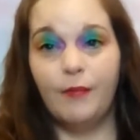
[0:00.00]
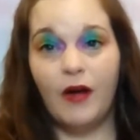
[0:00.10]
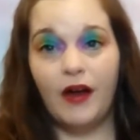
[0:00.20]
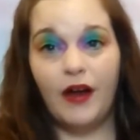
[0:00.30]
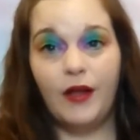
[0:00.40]

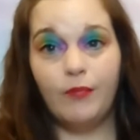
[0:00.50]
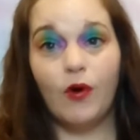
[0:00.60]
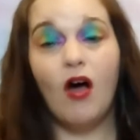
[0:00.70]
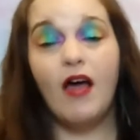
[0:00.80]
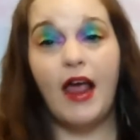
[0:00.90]
my
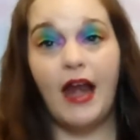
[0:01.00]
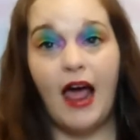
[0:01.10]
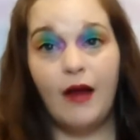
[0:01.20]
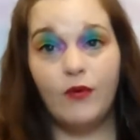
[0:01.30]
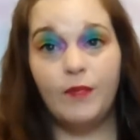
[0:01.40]
bra and
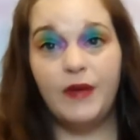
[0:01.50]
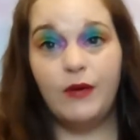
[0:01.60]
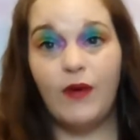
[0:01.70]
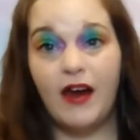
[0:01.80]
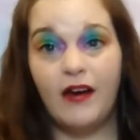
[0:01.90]
I will
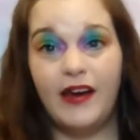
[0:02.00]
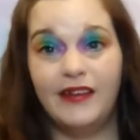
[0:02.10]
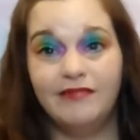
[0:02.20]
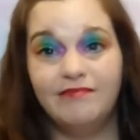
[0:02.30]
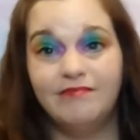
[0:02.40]
be
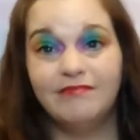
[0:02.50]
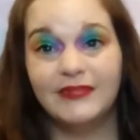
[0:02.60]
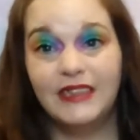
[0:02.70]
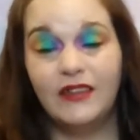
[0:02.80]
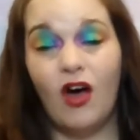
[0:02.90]
wearing
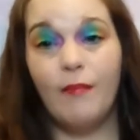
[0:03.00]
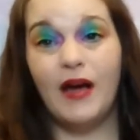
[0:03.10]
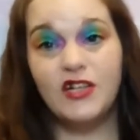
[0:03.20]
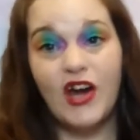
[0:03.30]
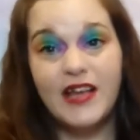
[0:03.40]
not
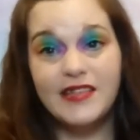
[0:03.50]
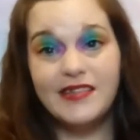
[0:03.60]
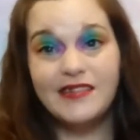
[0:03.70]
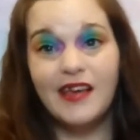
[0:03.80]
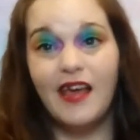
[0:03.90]
my dress.
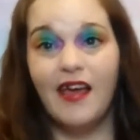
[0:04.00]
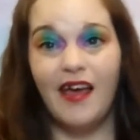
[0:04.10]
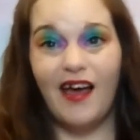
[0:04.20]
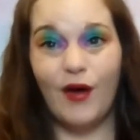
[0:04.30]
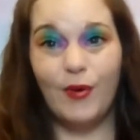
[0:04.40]

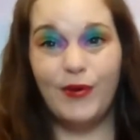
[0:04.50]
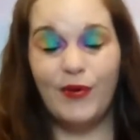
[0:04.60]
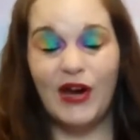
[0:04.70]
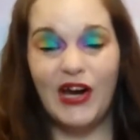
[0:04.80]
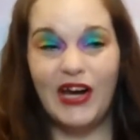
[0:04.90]
I'll be
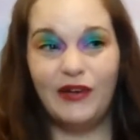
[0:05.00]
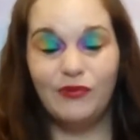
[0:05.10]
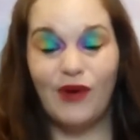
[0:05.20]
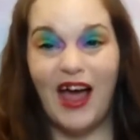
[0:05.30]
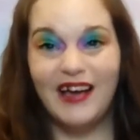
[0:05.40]
wearing
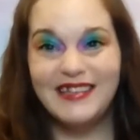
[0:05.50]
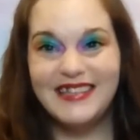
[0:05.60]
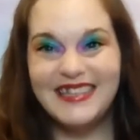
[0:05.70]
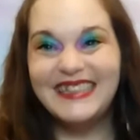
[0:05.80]
rags.